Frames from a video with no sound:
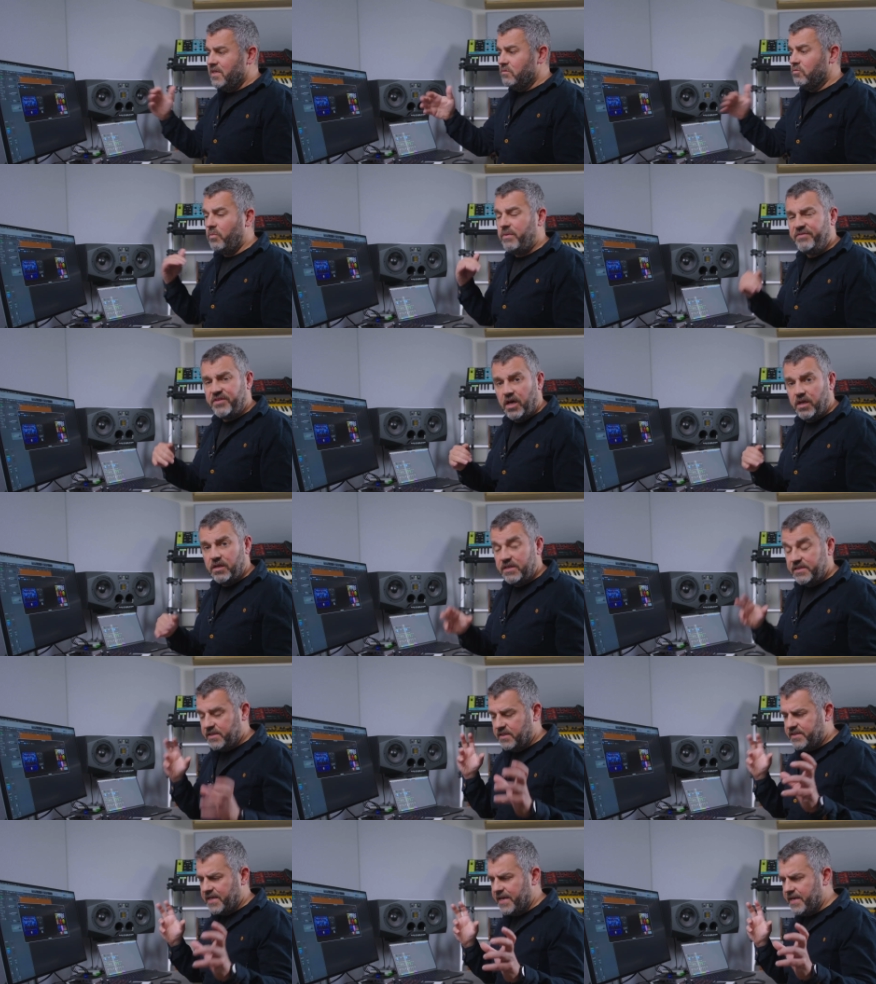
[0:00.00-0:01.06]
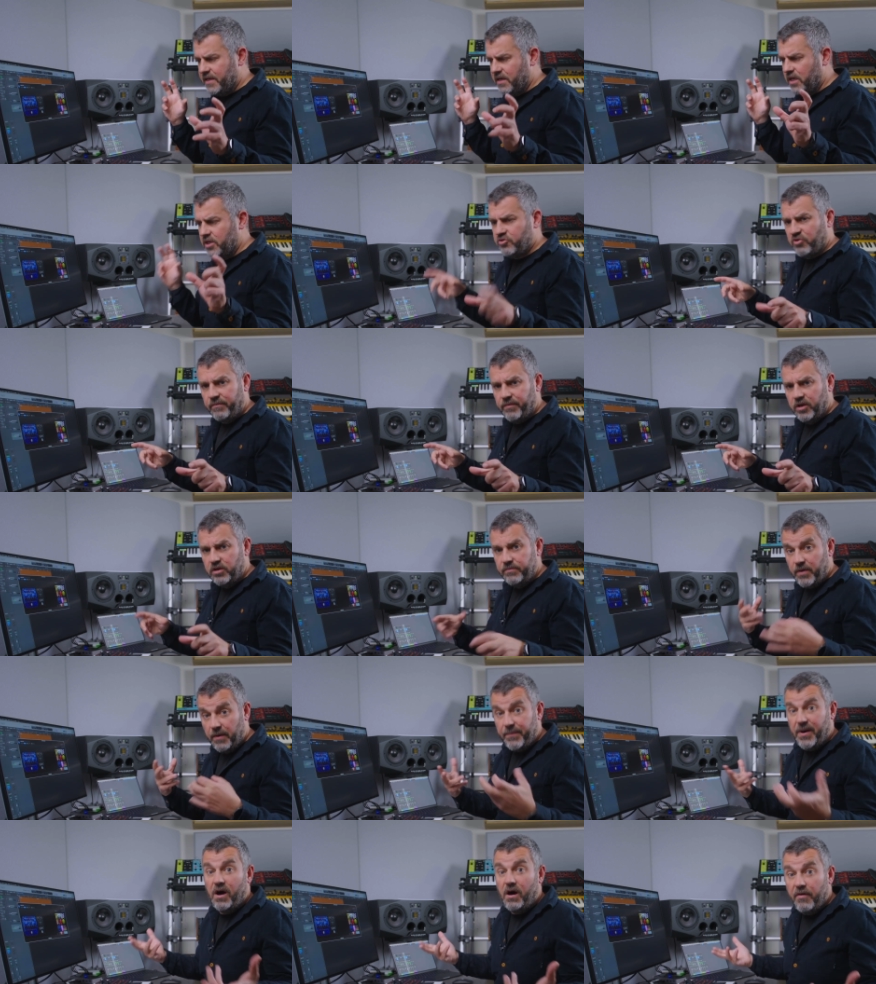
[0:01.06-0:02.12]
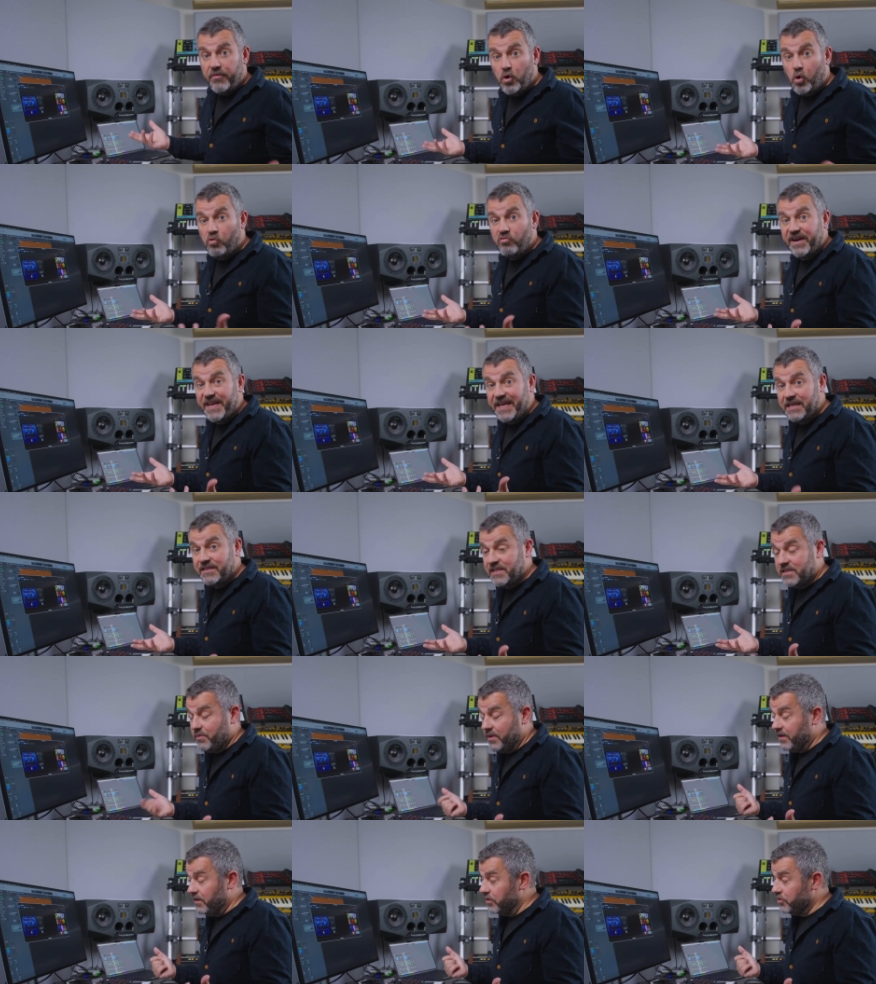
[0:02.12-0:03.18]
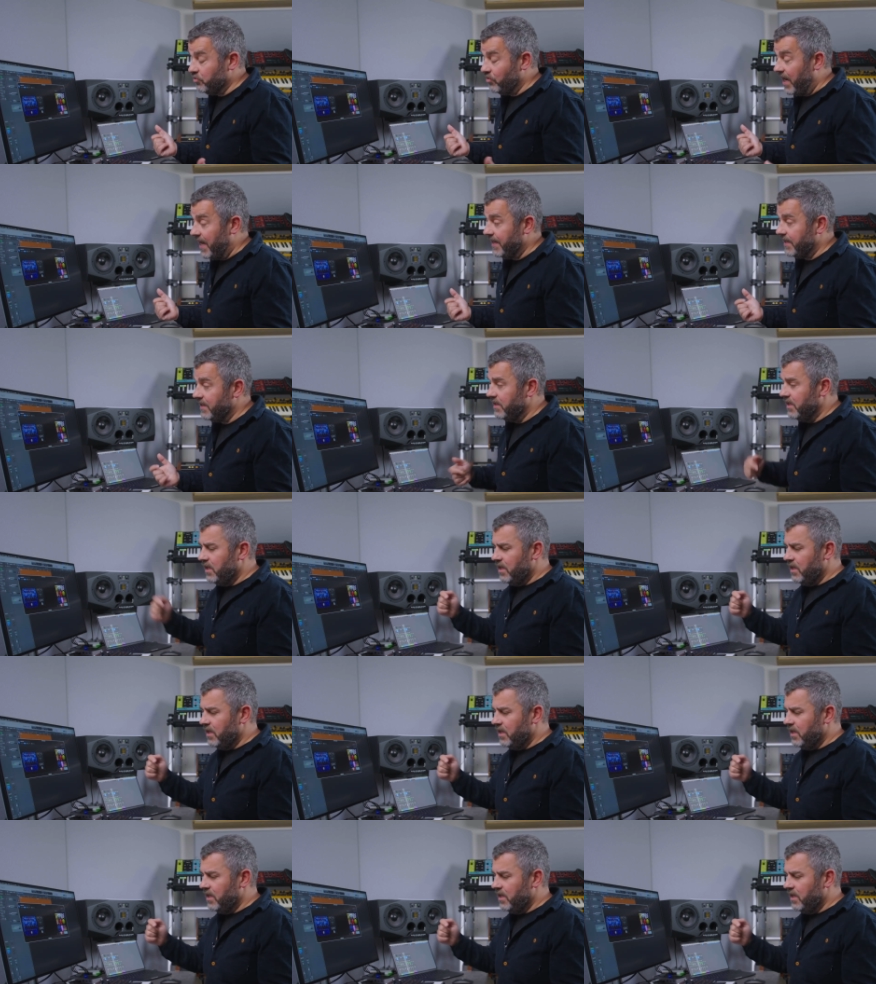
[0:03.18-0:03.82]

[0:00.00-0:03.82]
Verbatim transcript: what we've done is to take a drum loop, a part that already exists within our track.